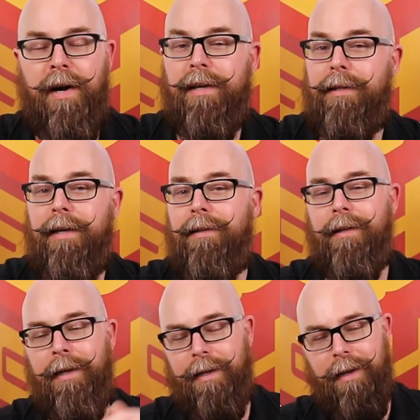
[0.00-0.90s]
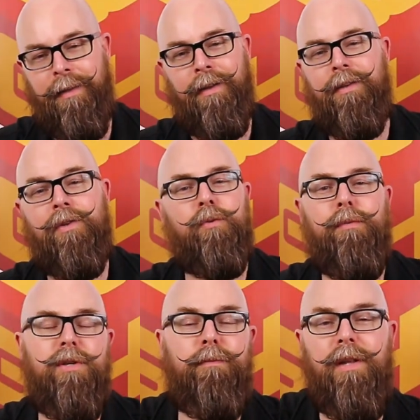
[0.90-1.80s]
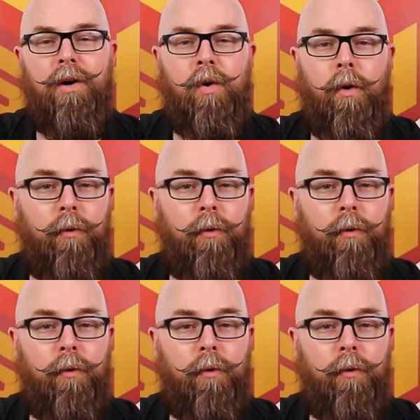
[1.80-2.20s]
by clicking the link in the description below,